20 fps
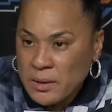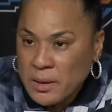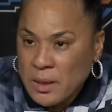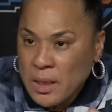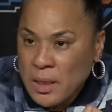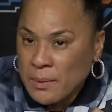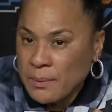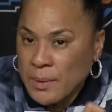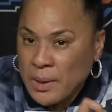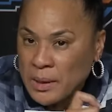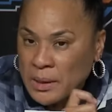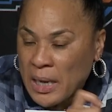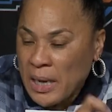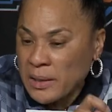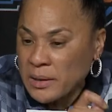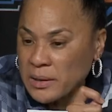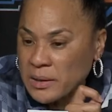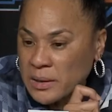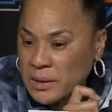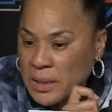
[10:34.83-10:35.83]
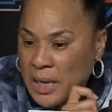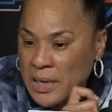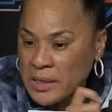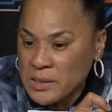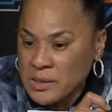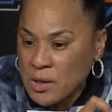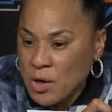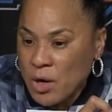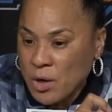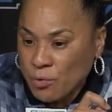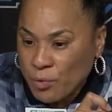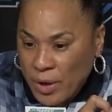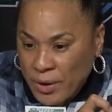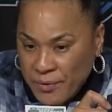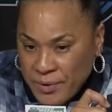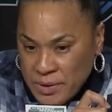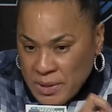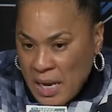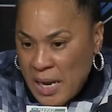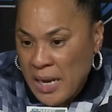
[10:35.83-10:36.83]
I saw in
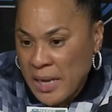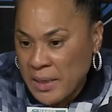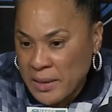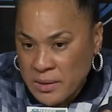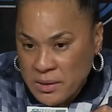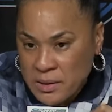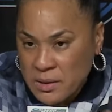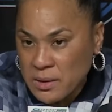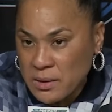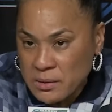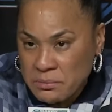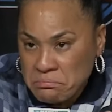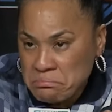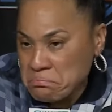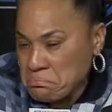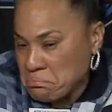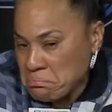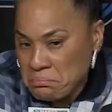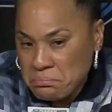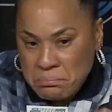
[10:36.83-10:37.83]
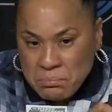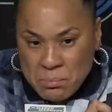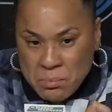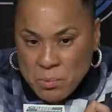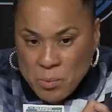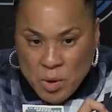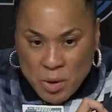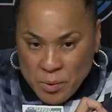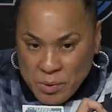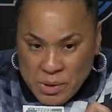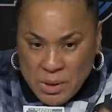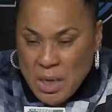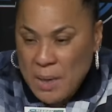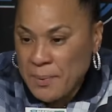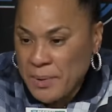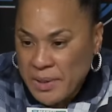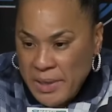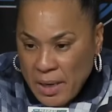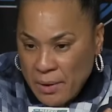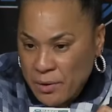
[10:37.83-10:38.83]
Raven's eyes when it was
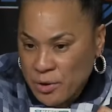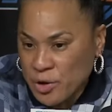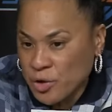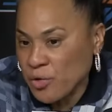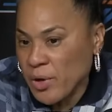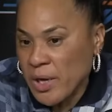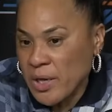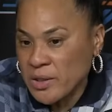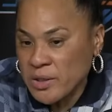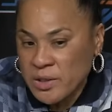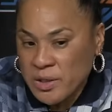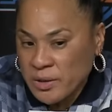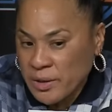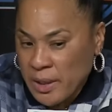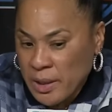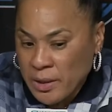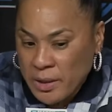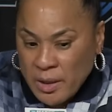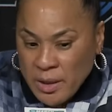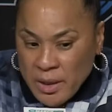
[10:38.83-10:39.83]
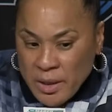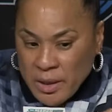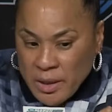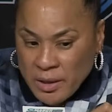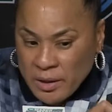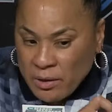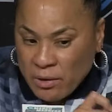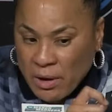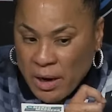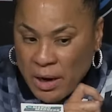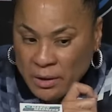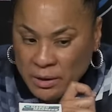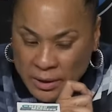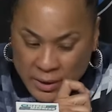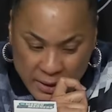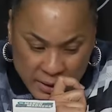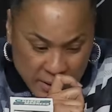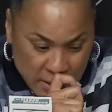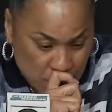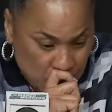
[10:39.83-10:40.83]
coming down the stretch and our
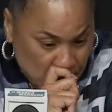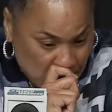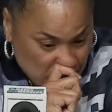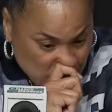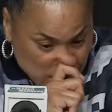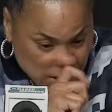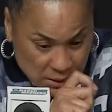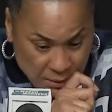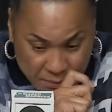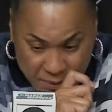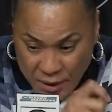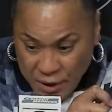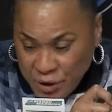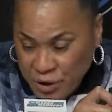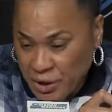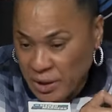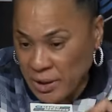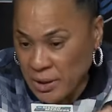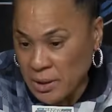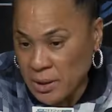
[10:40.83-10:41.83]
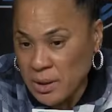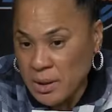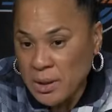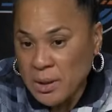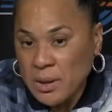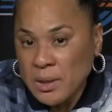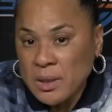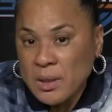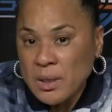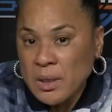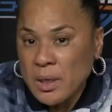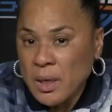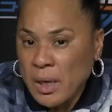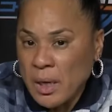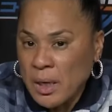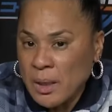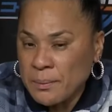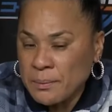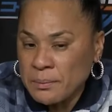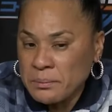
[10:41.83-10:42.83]
lead was diminishing.
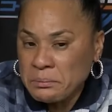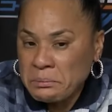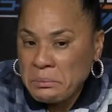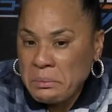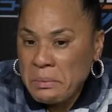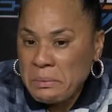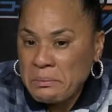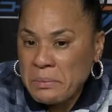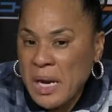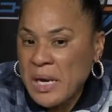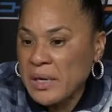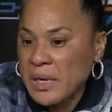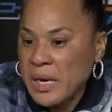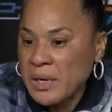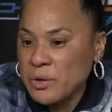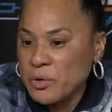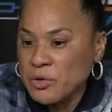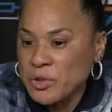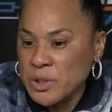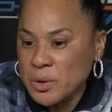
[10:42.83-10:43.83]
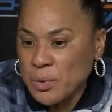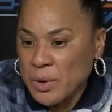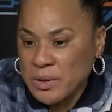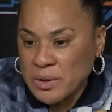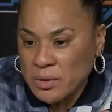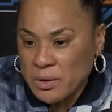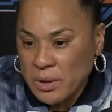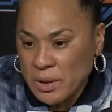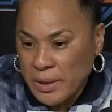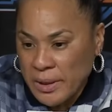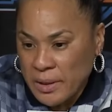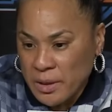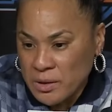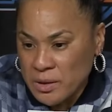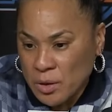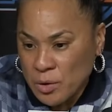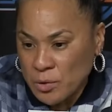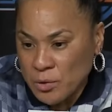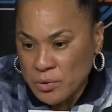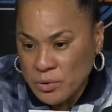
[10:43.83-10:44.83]
I knew she wasn't going to let us
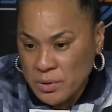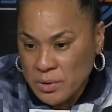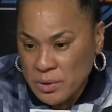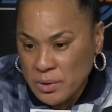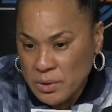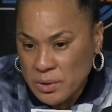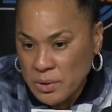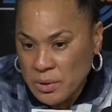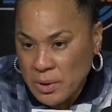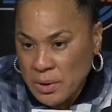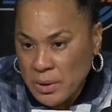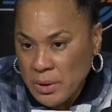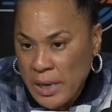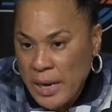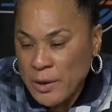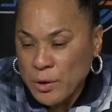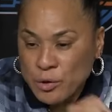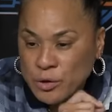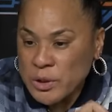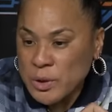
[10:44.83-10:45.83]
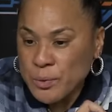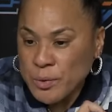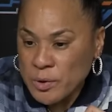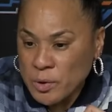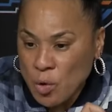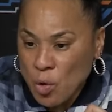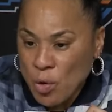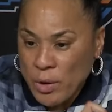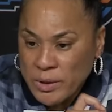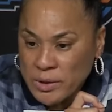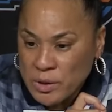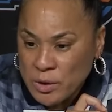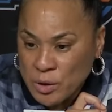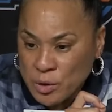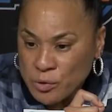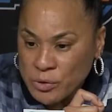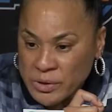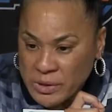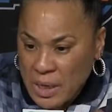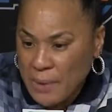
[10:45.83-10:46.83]
lose. I knew she was going to
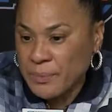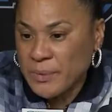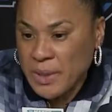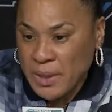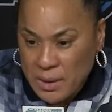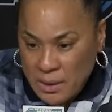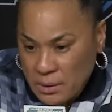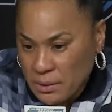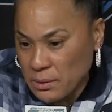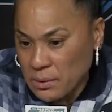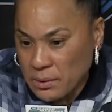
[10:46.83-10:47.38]
do something.